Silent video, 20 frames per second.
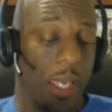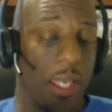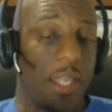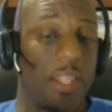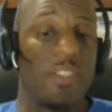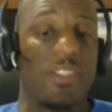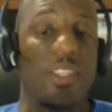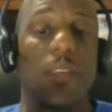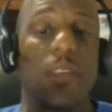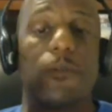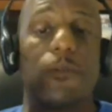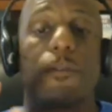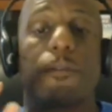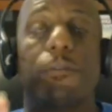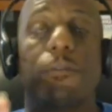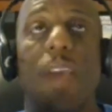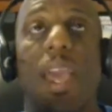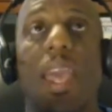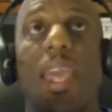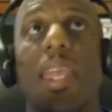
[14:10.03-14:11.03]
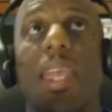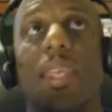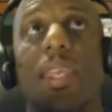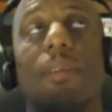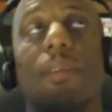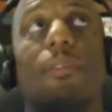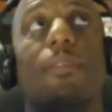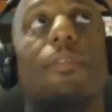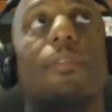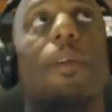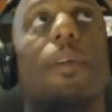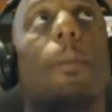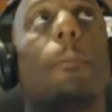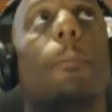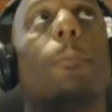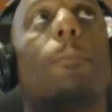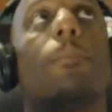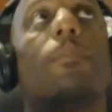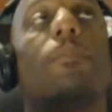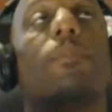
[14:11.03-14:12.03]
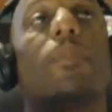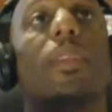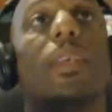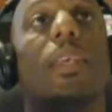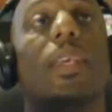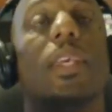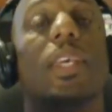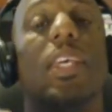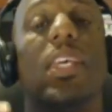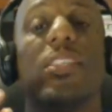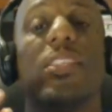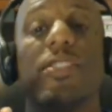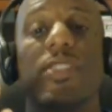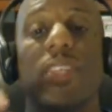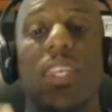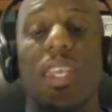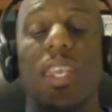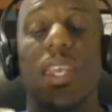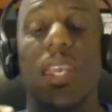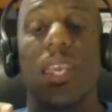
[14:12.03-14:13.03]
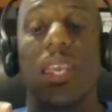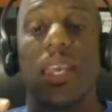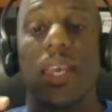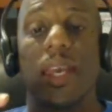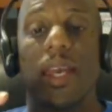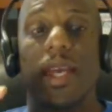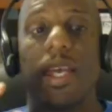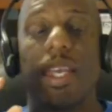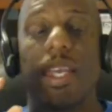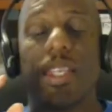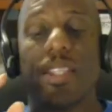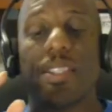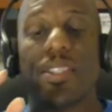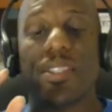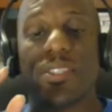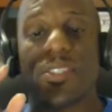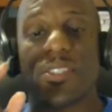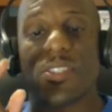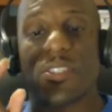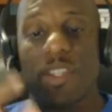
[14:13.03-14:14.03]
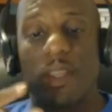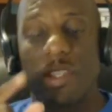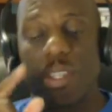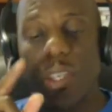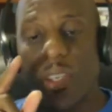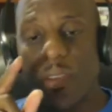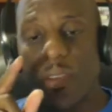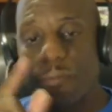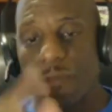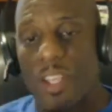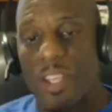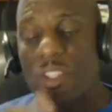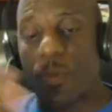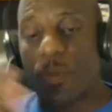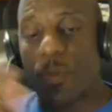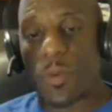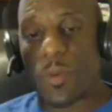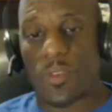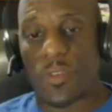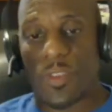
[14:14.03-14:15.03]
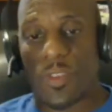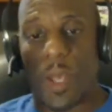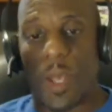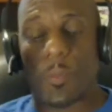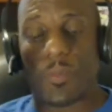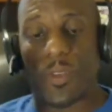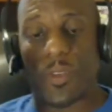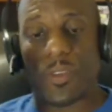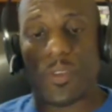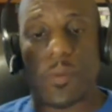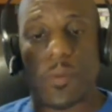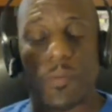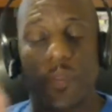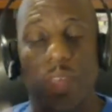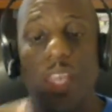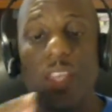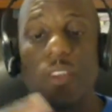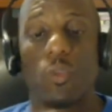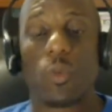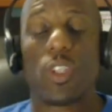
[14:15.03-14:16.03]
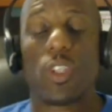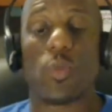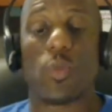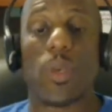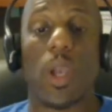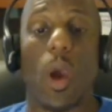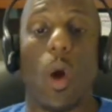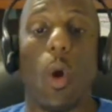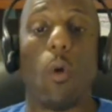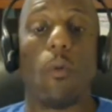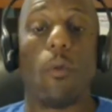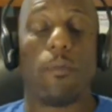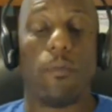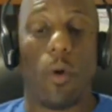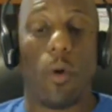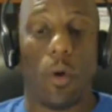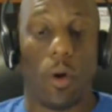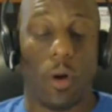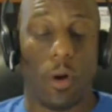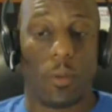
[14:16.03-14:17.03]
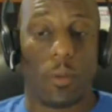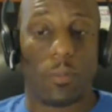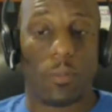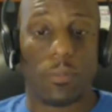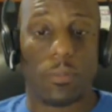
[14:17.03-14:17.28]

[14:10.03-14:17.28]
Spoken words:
See, faith is the invisible substance of things which we hope for.